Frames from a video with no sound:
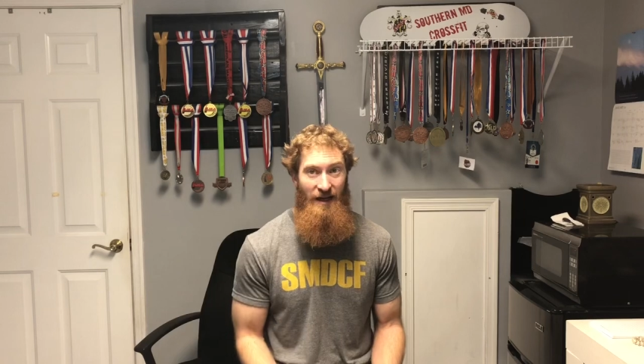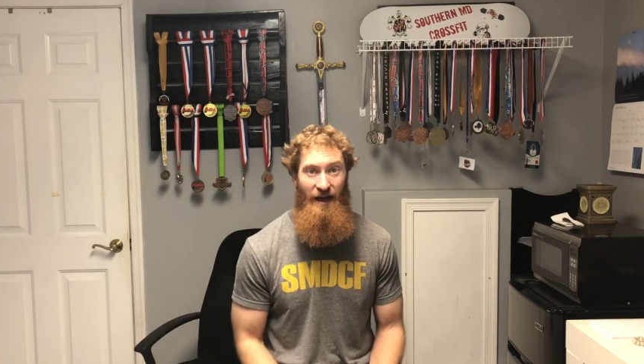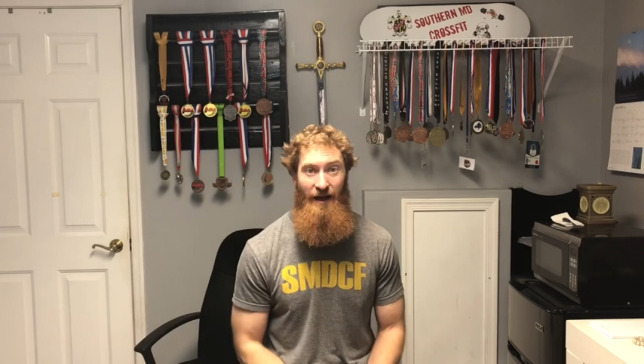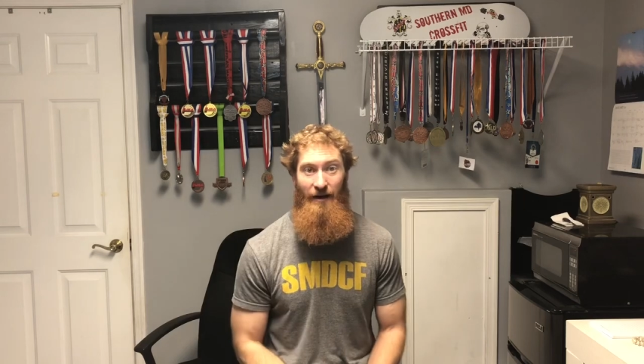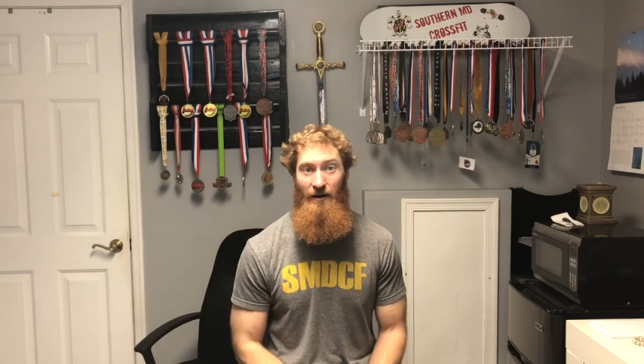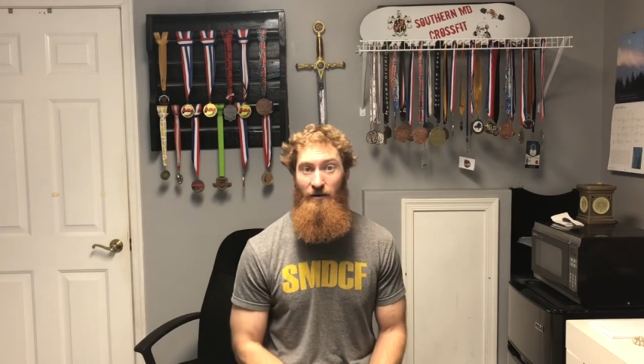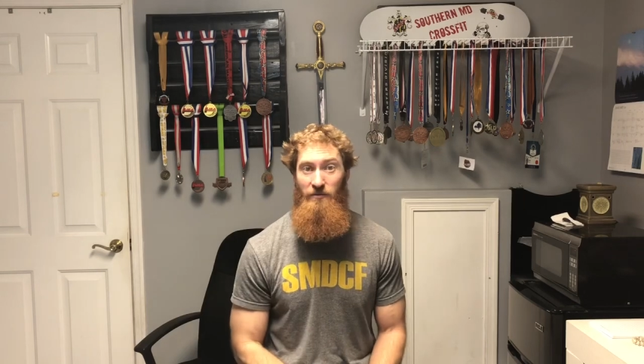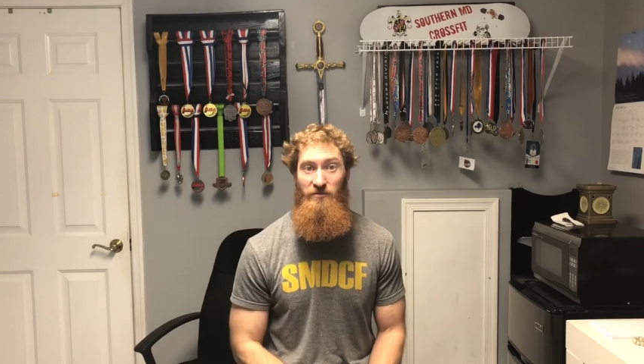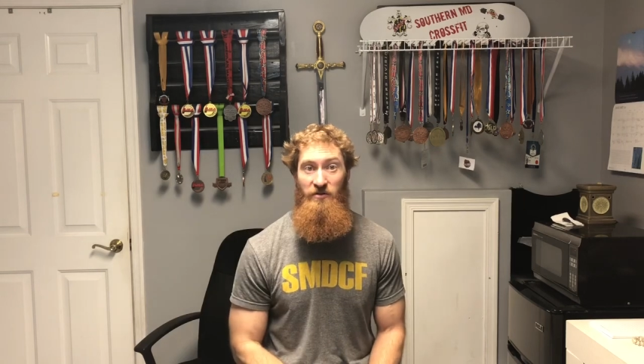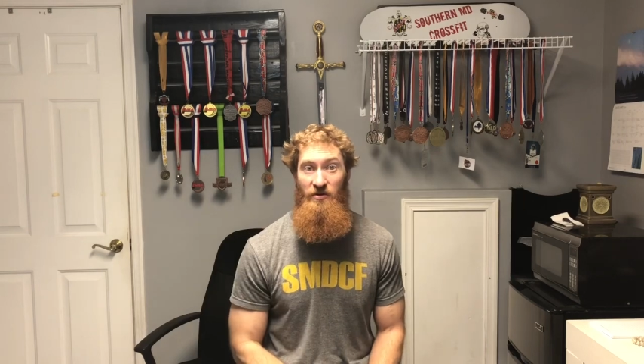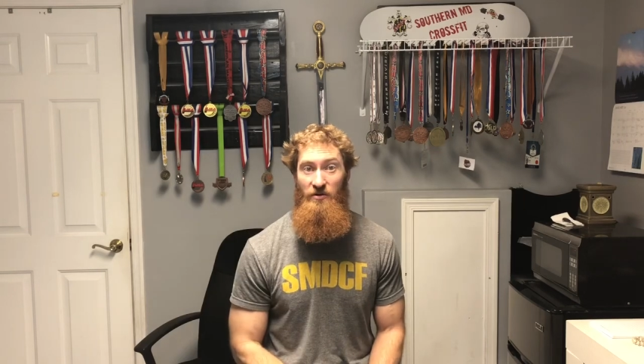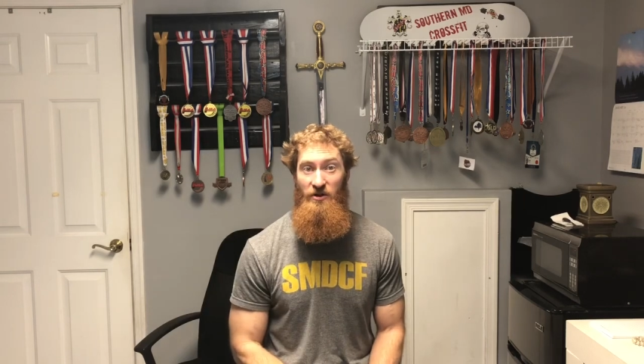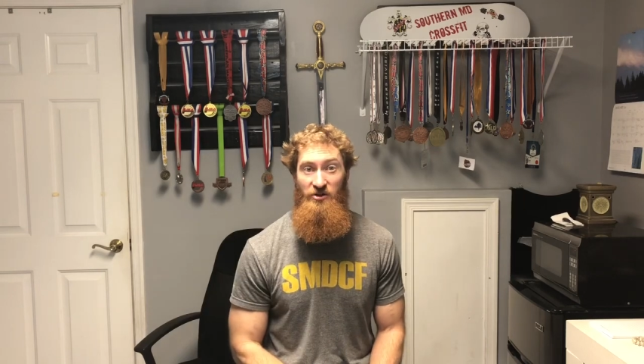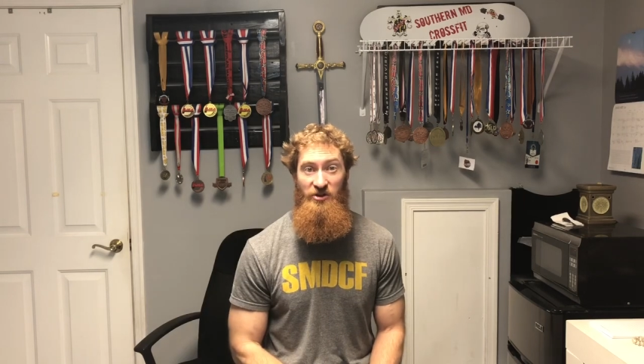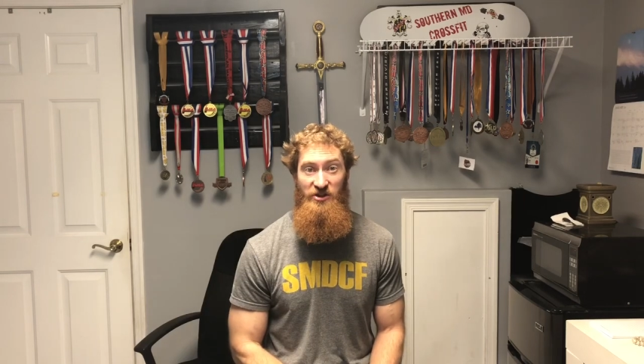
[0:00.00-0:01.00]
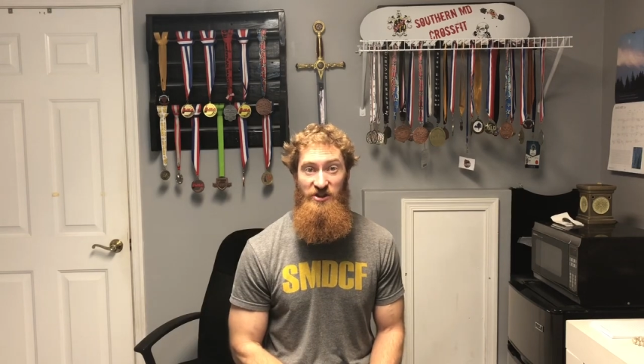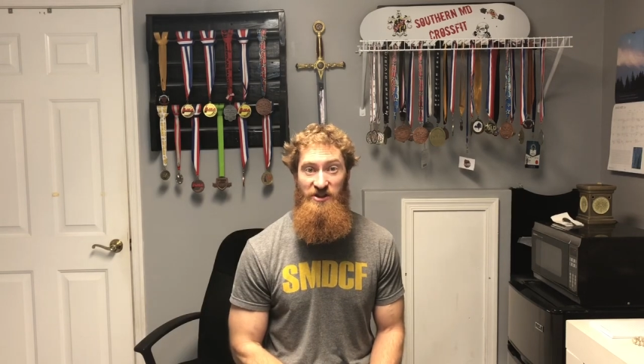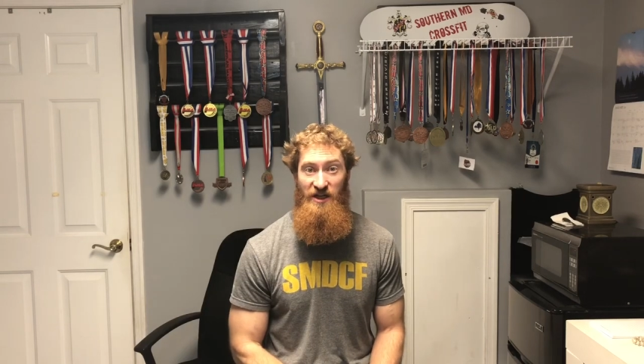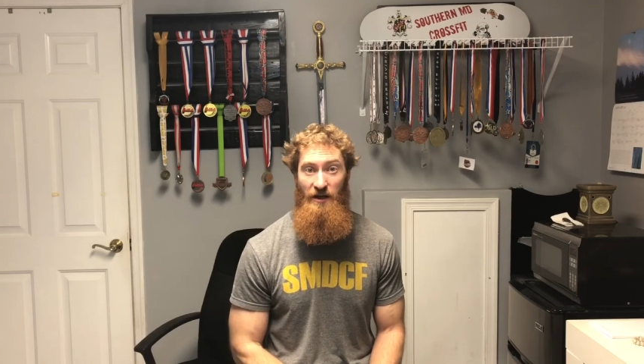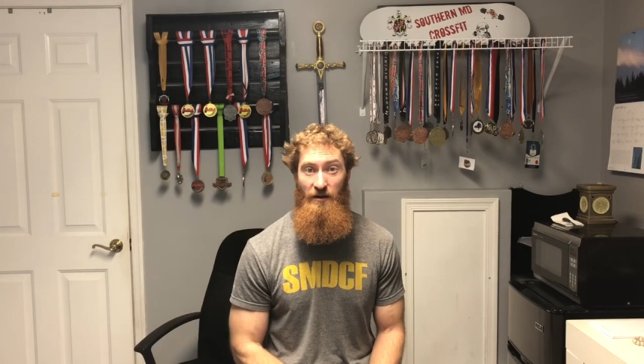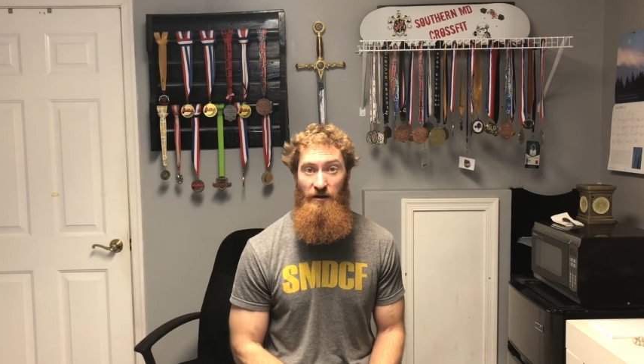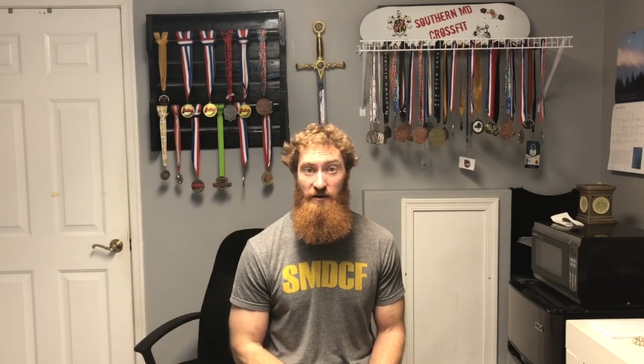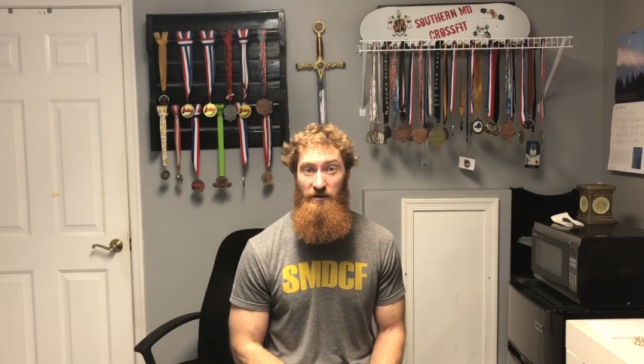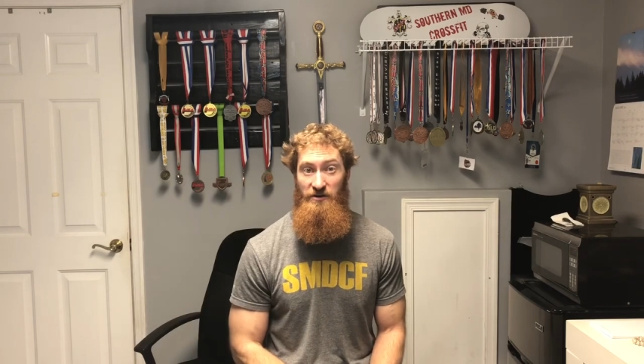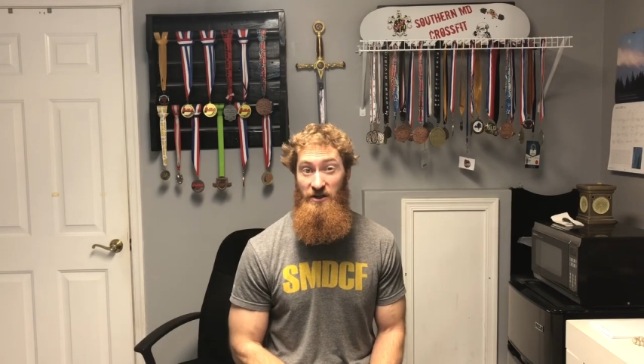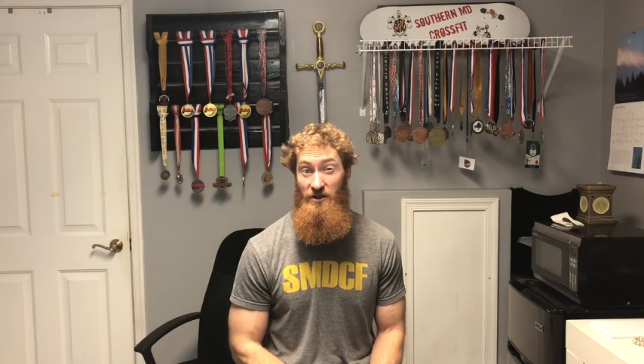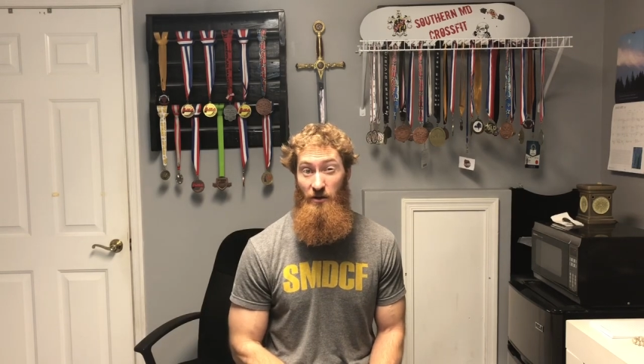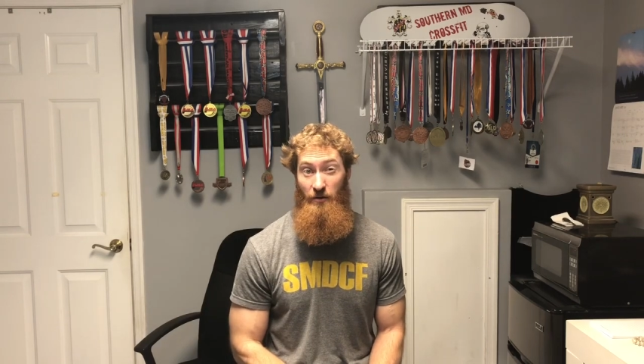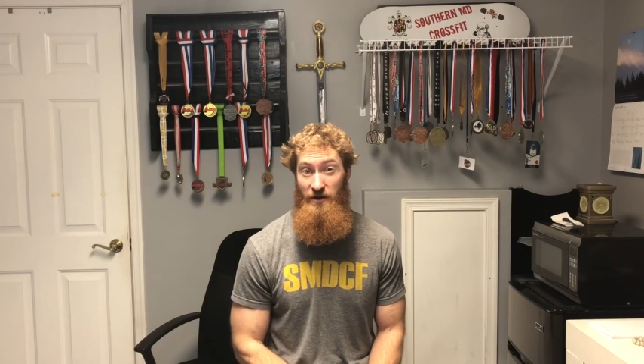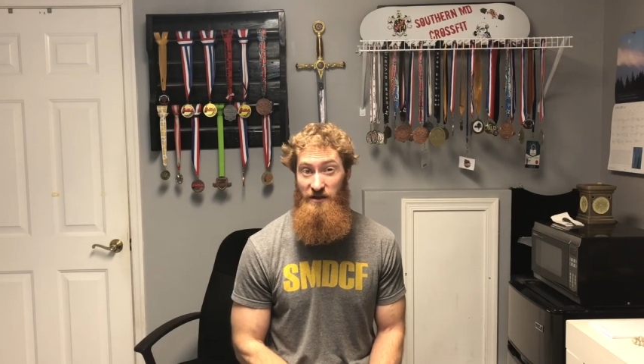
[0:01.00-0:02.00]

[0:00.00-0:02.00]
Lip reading: I don't know, 200 single unders and throw a